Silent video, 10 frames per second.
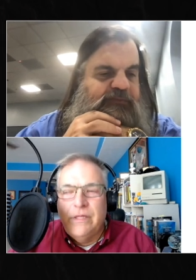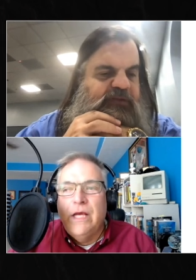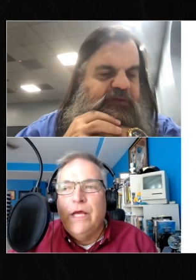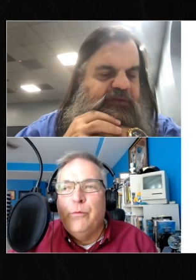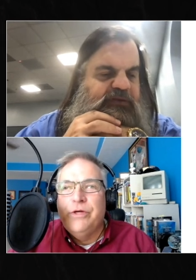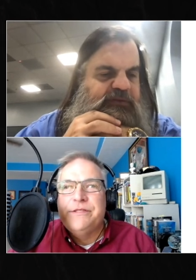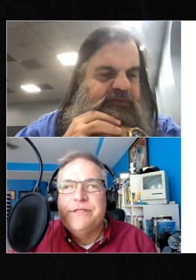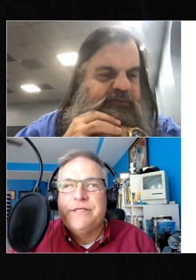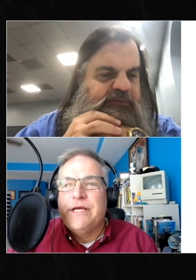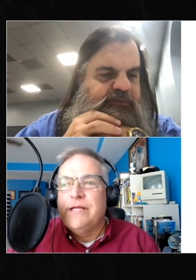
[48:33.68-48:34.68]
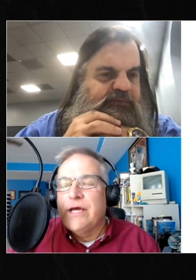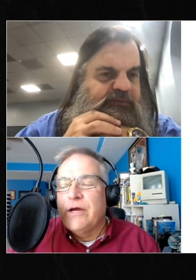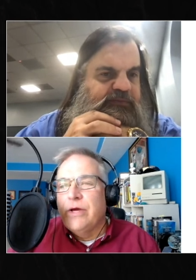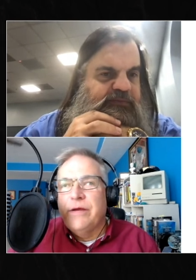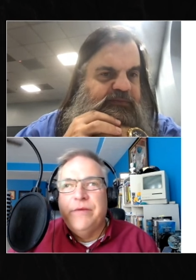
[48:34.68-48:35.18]
Speaker 1: it wouldn't stay that
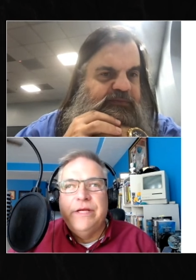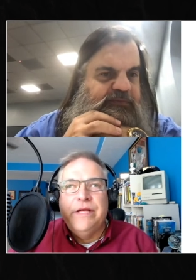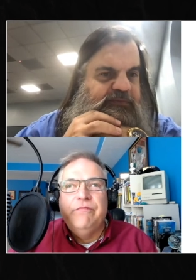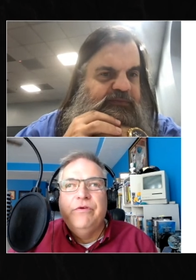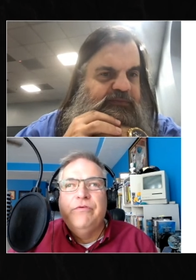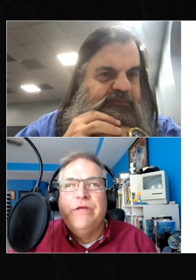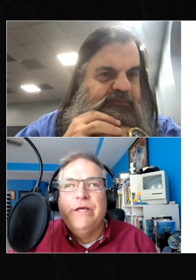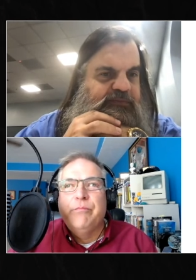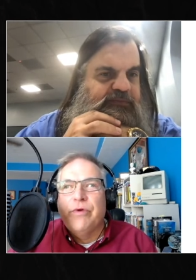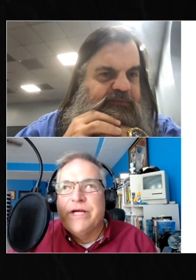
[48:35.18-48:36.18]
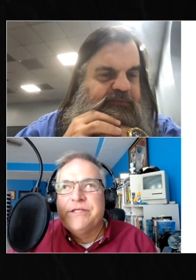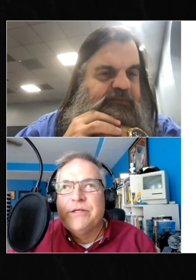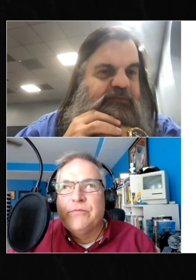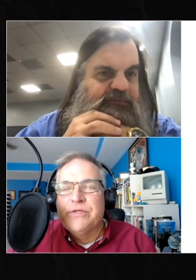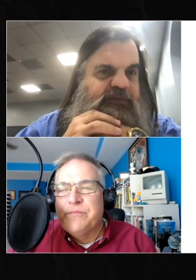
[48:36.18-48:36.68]
way. I mean, if you think
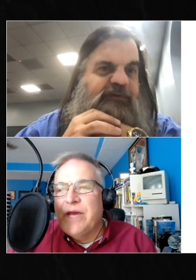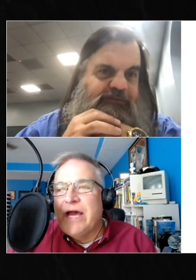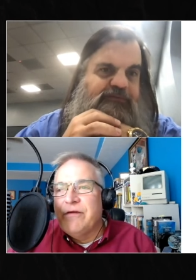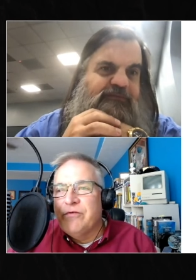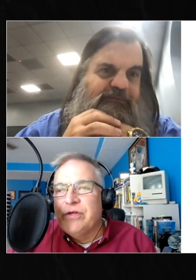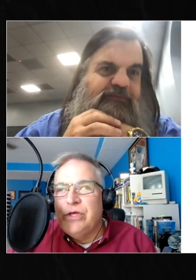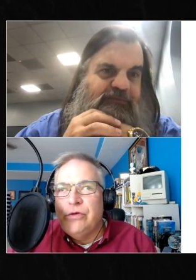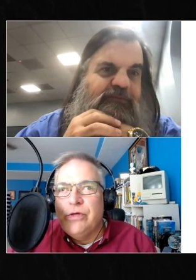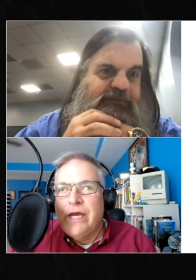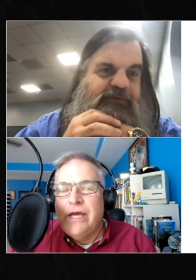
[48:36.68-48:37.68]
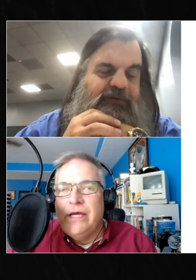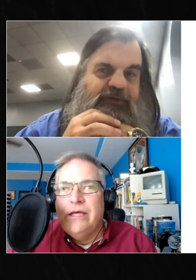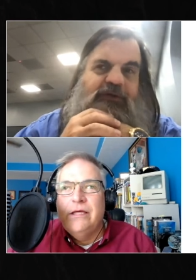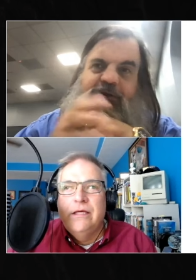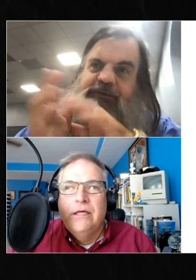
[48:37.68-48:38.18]
Brexit was bad yeah. for the UK,
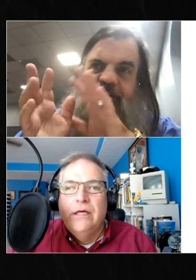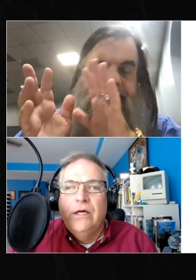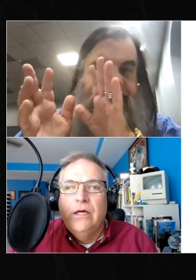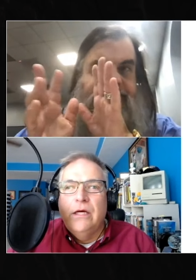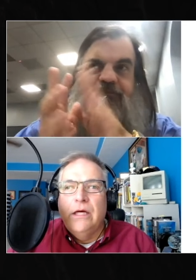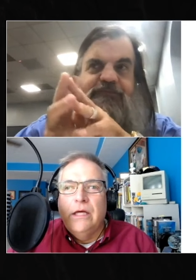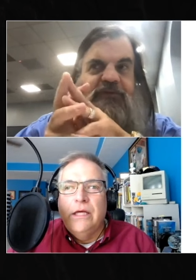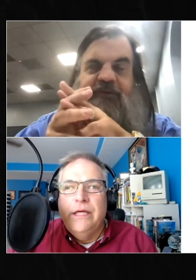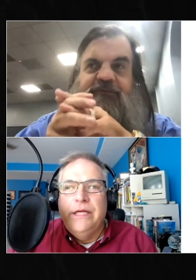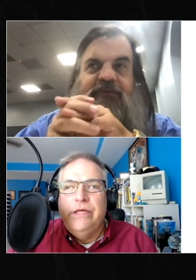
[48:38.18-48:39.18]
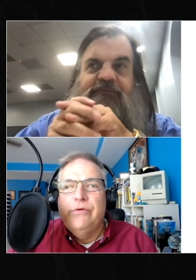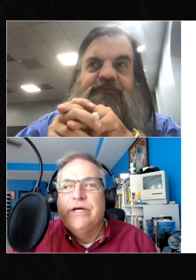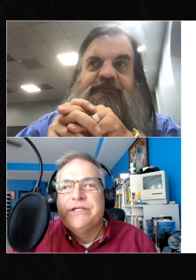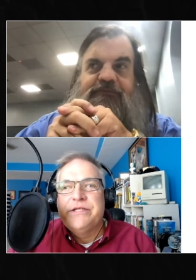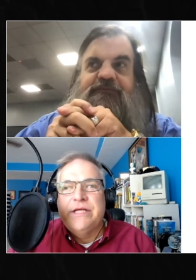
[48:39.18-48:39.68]
oh, I, any
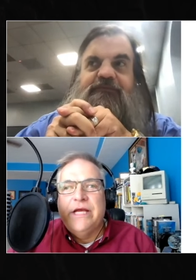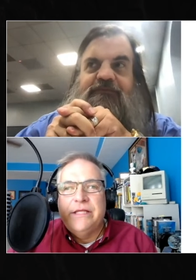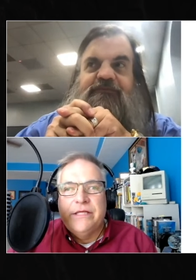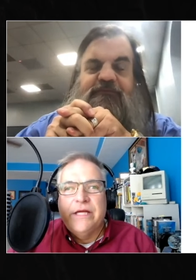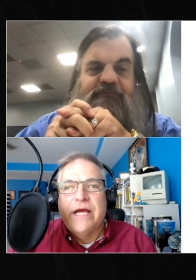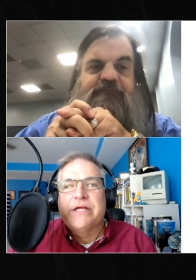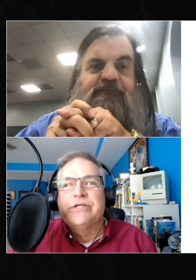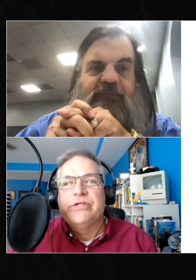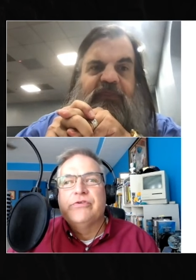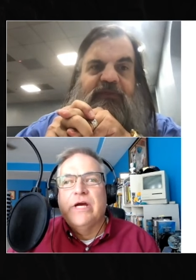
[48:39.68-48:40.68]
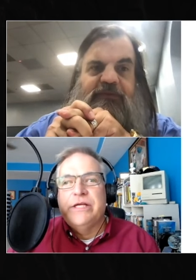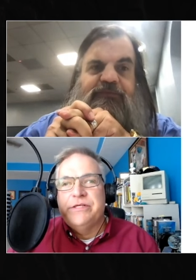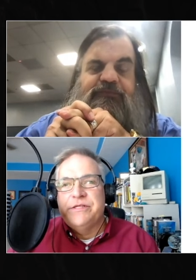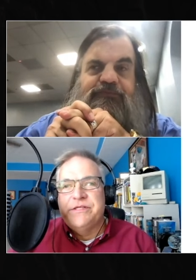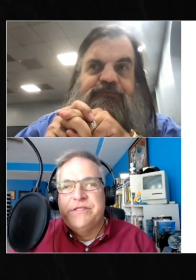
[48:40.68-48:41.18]
U.S. state that actually tried to
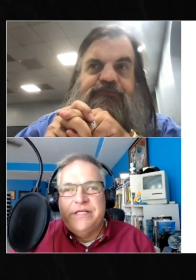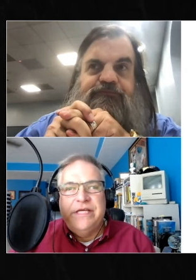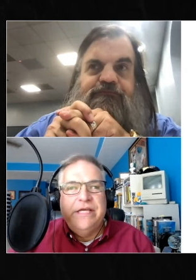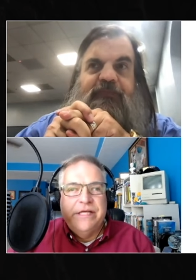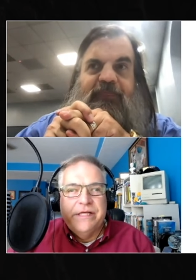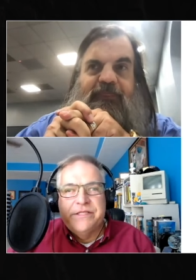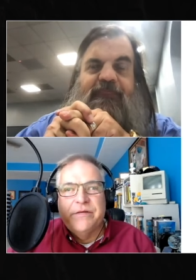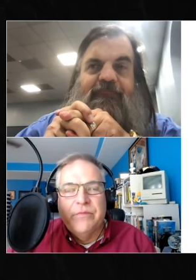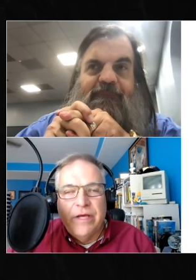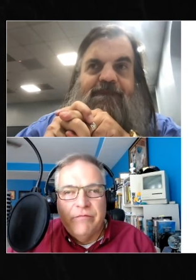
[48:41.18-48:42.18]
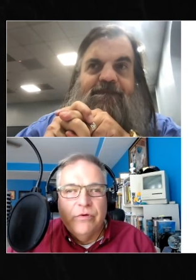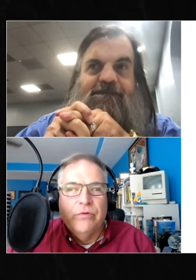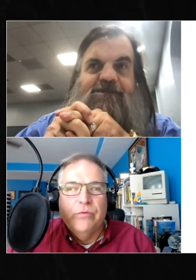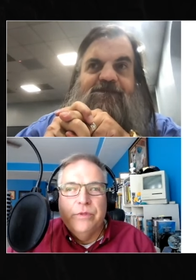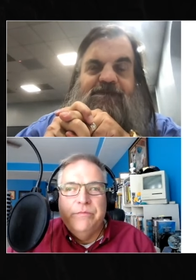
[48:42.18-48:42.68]
secede at some
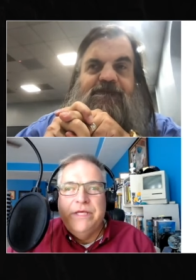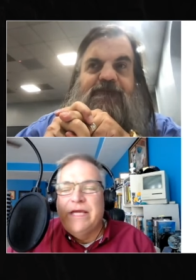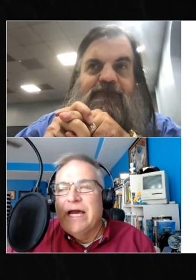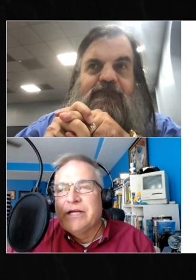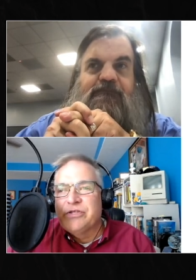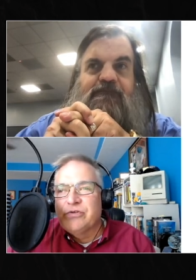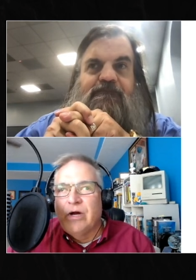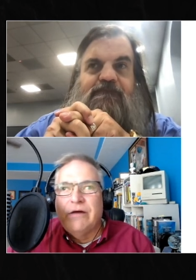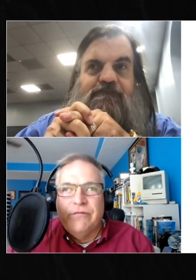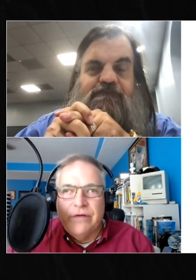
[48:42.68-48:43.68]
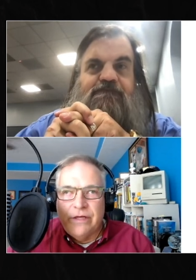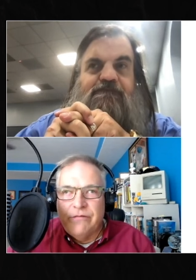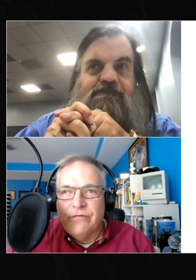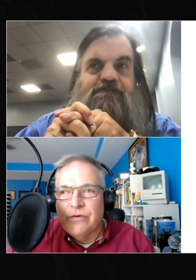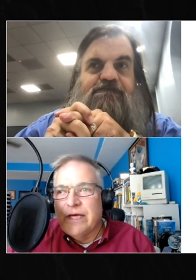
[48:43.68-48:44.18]
level would be catastrophic
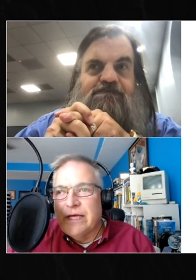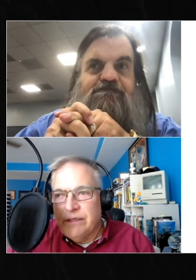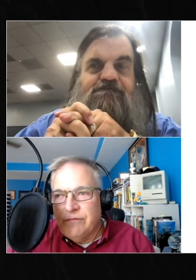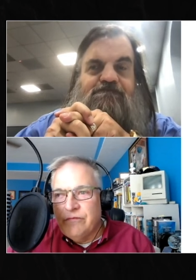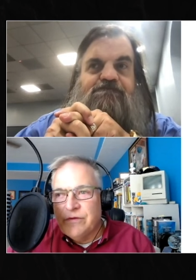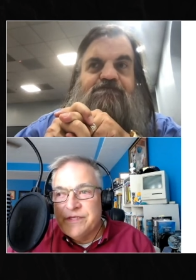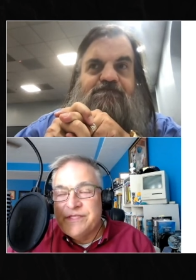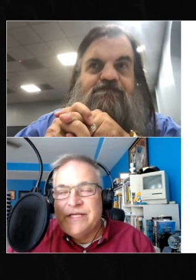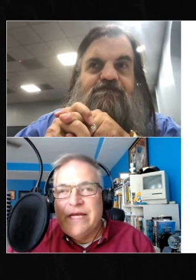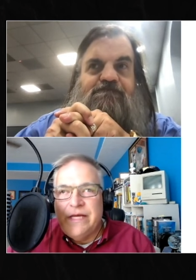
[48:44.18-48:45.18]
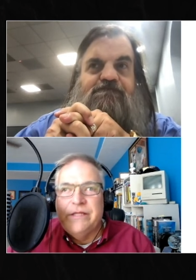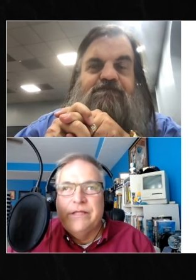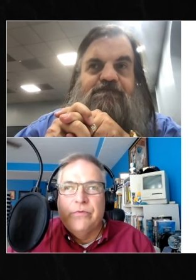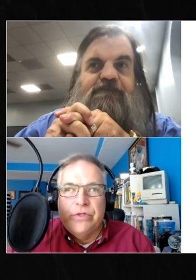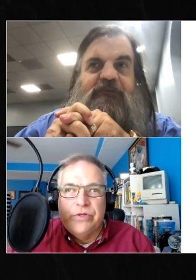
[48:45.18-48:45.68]
for that for the state
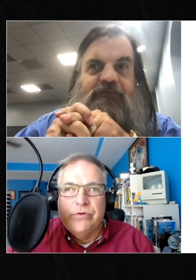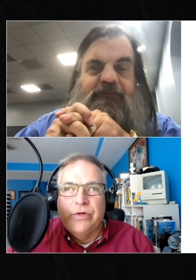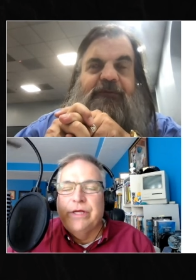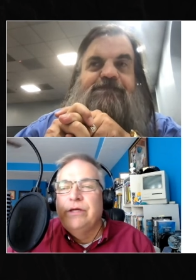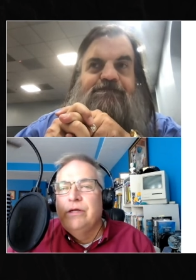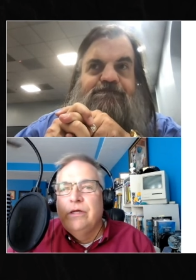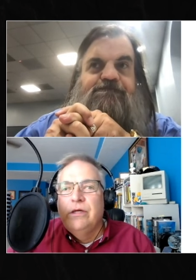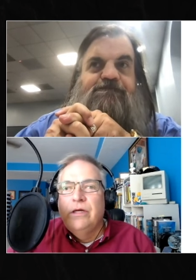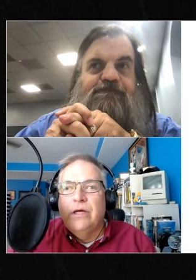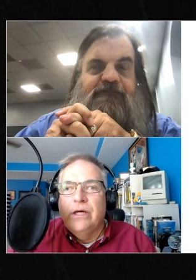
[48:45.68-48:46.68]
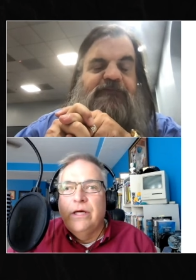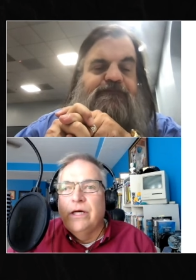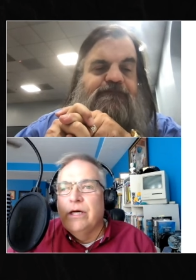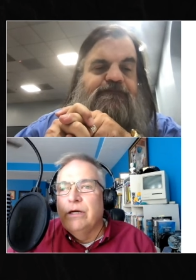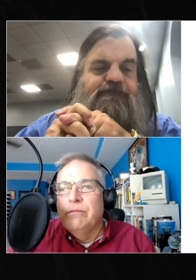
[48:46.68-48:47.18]
that would do it.
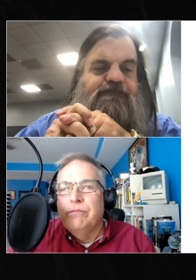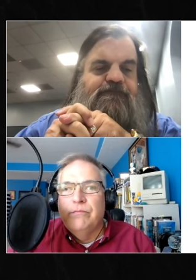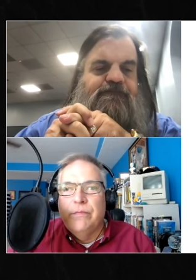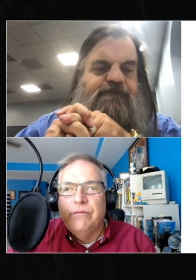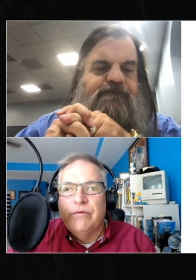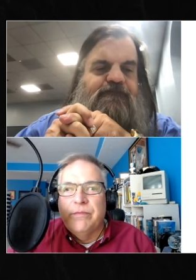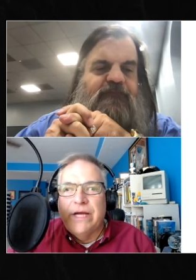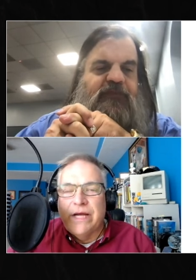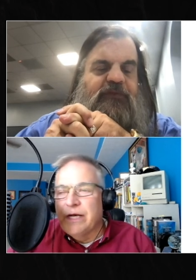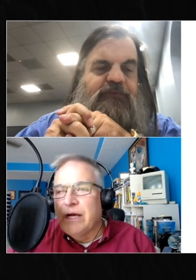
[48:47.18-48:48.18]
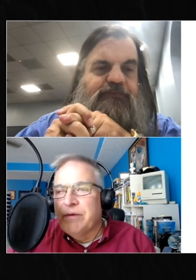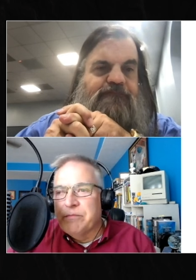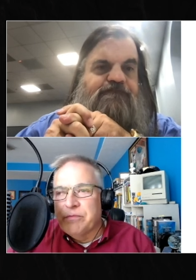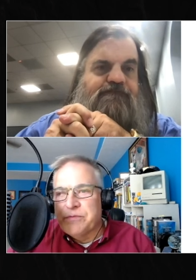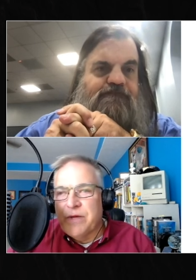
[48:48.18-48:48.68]
Yeah. Um, from an economic
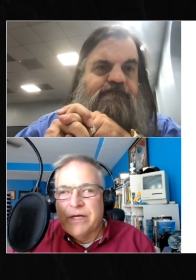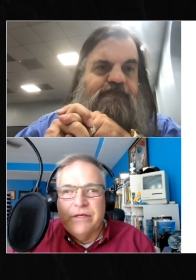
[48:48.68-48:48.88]
perspective.